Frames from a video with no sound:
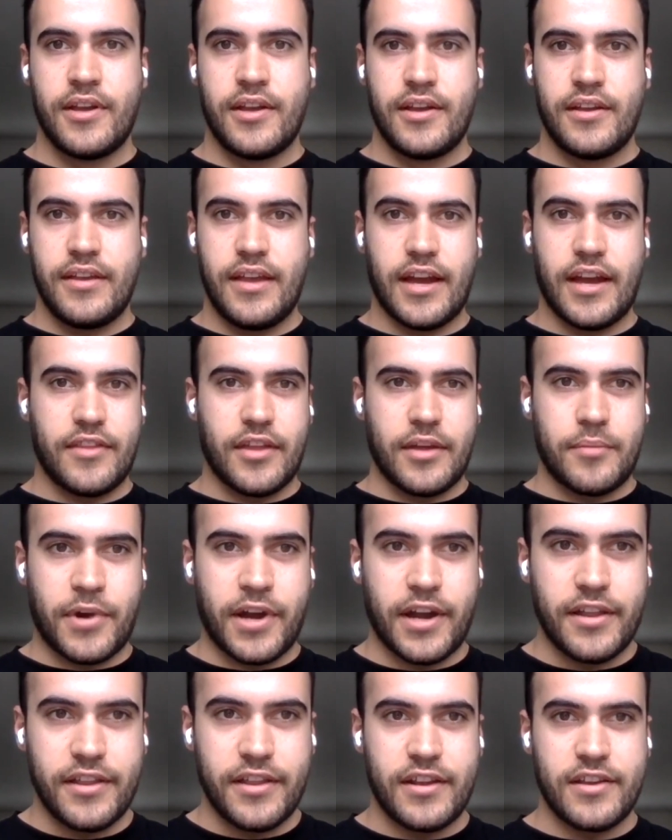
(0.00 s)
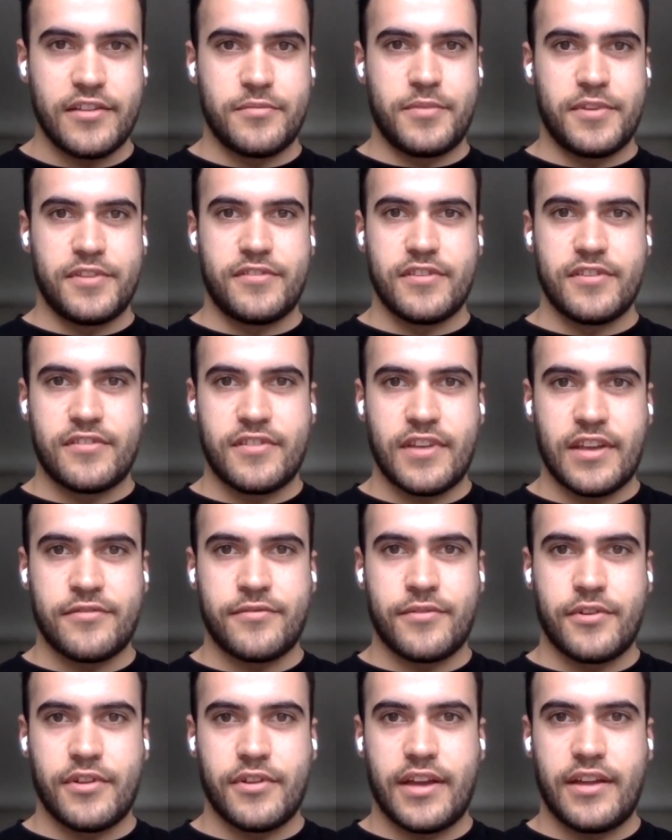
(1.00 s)
Yeah, that pilot has been
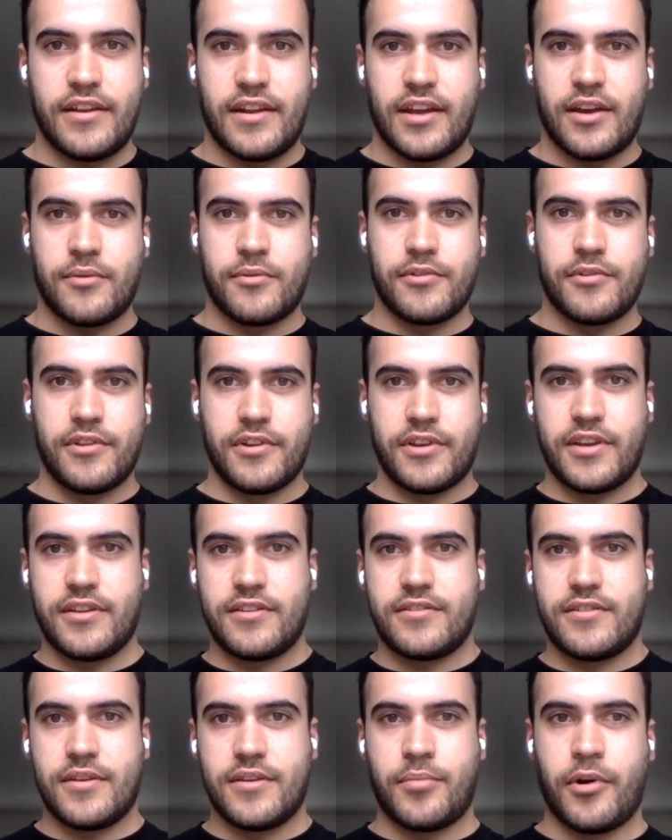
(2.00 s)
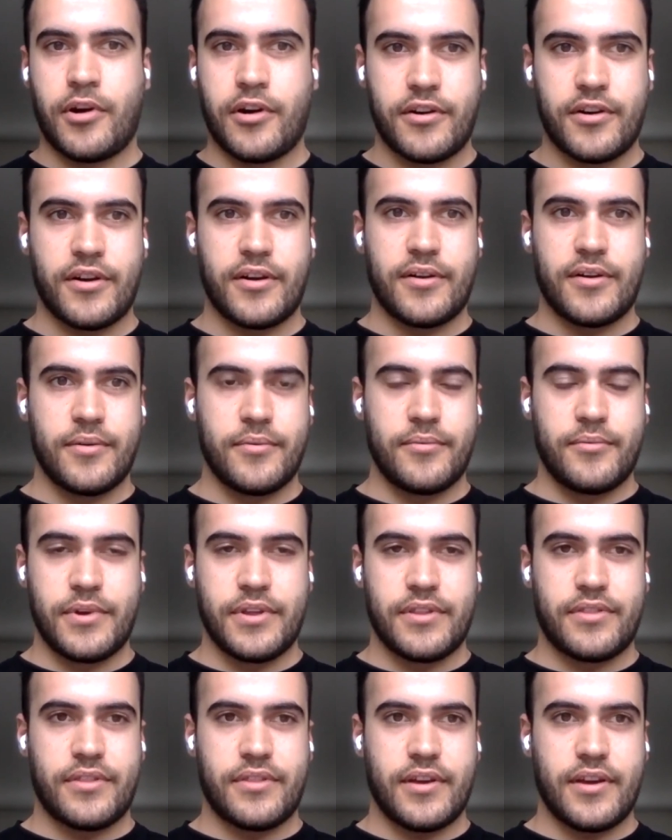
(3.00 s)
successful, and now we're looking to partner
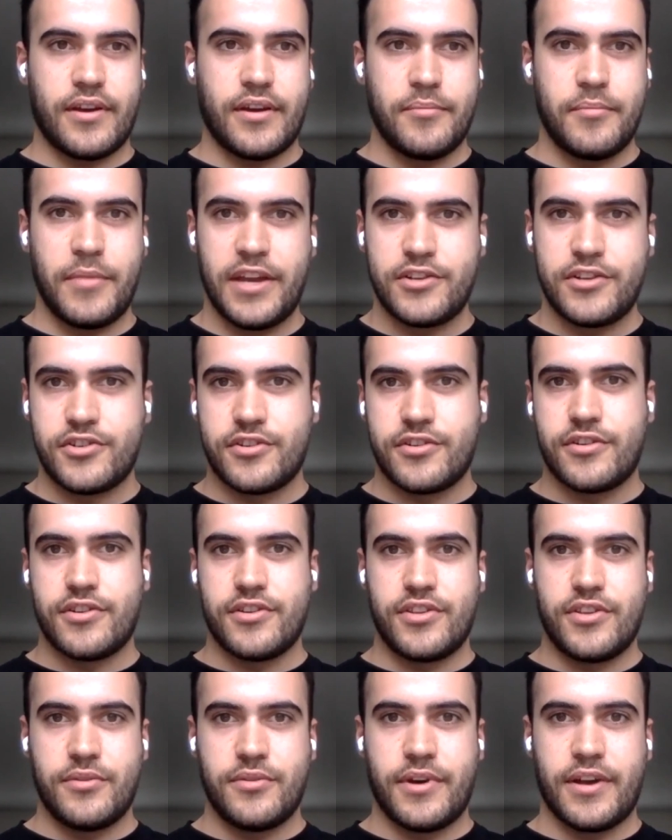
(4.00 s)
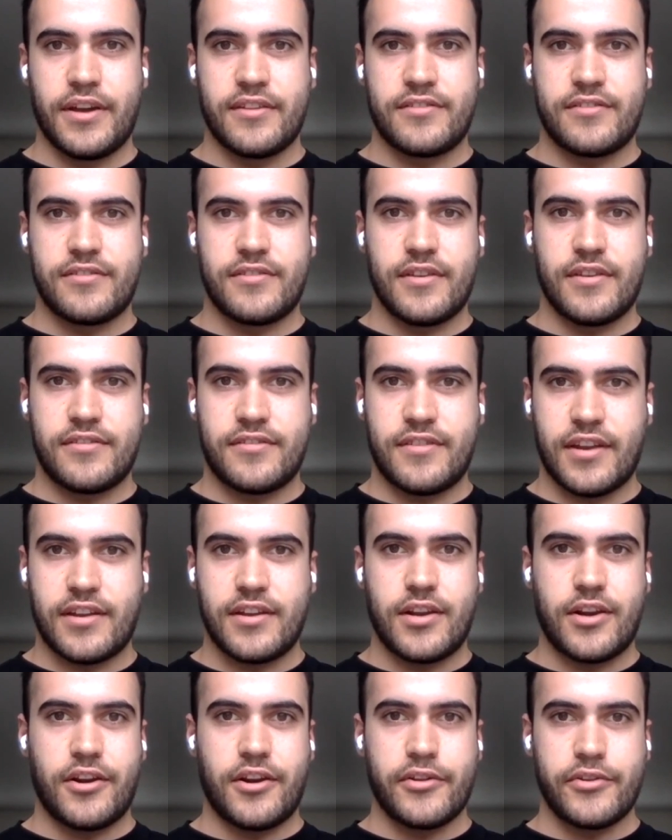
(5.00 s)
with a major U.S.
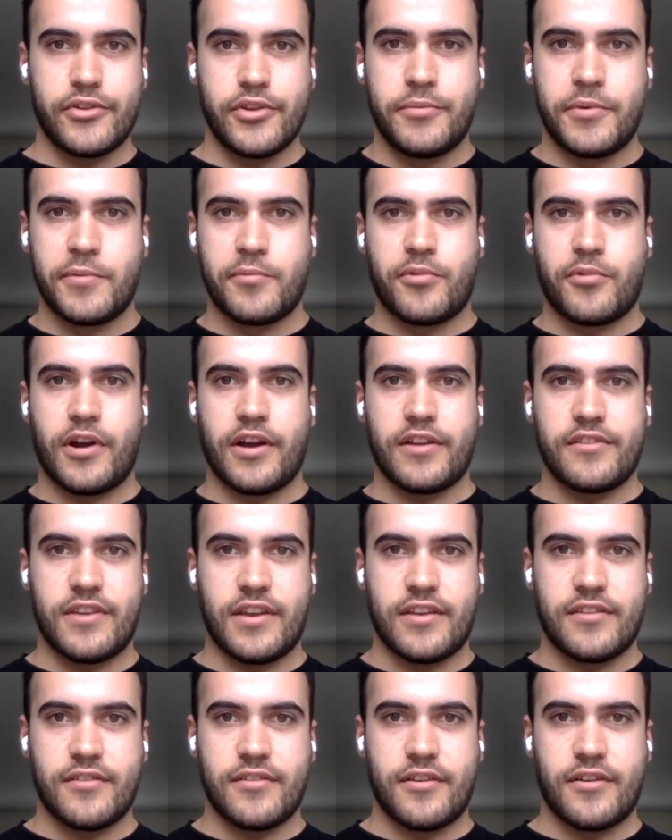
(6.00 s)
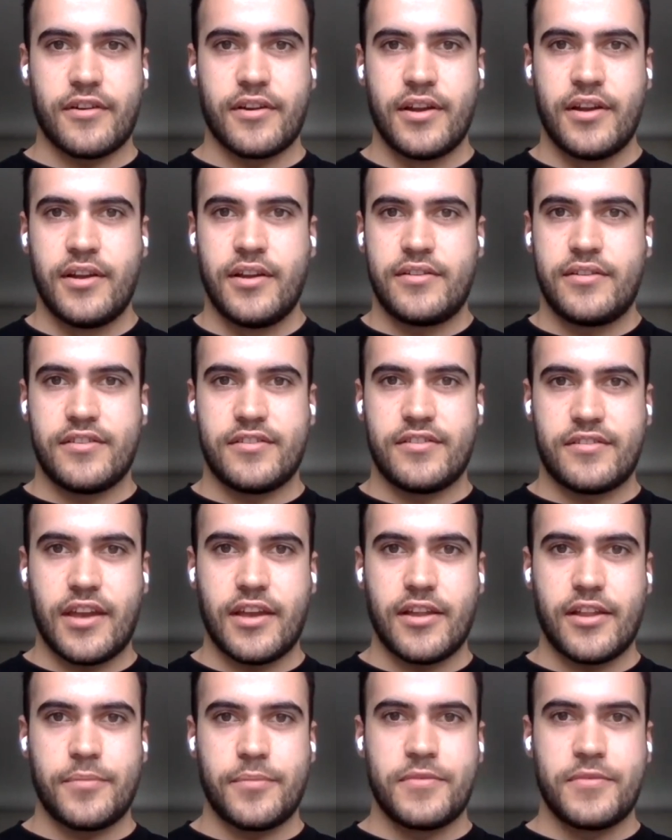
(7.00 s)
secondary aluminum processor to
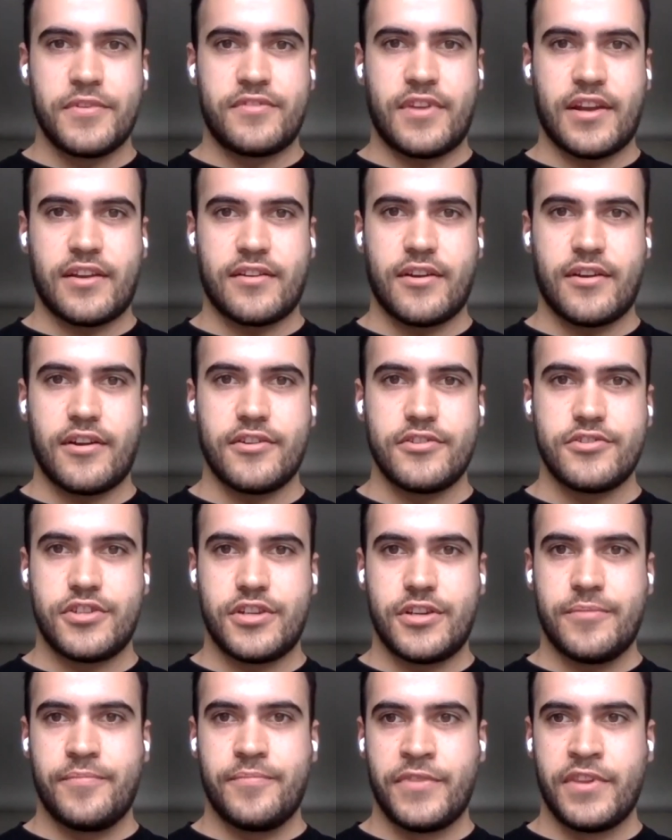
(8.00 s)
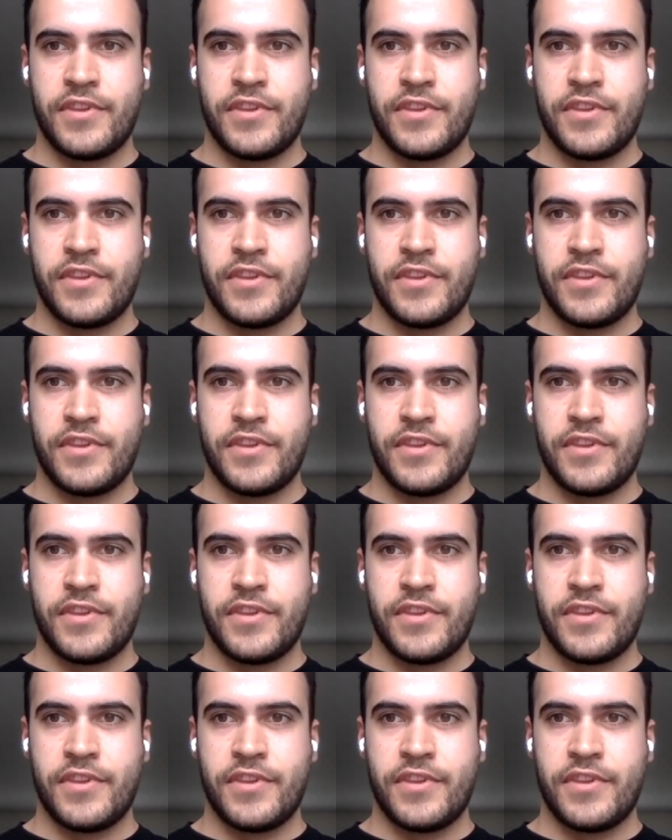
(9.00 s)
scale up this technology.